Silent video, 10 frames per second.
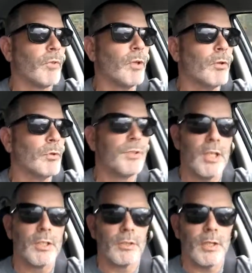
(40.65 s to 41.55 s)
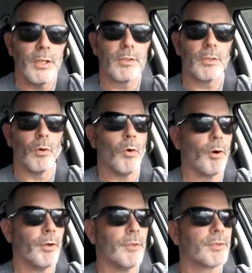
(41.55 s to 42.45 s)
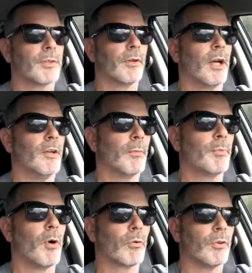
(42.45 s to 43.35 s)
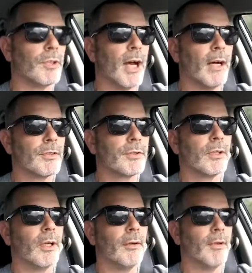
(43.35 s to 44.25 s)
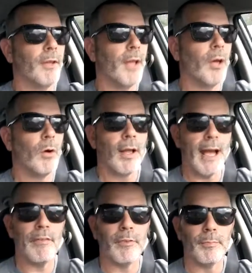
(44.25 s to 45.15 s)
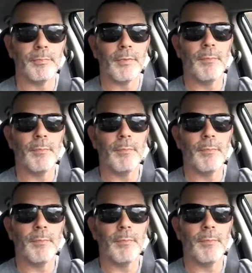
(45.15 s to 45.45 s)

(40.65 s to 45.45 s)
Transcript: you use these orders in your brokerage house, and they all have them.